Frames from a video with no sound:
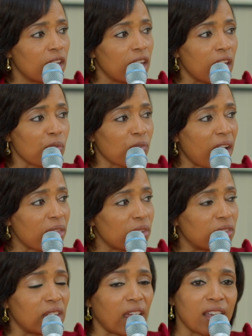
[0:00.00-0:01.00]
and rather
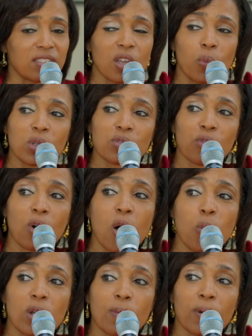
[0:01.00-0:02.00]
than asking what's wrong
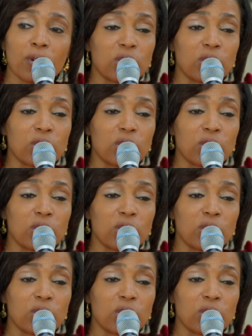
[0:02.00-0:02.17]
with a person,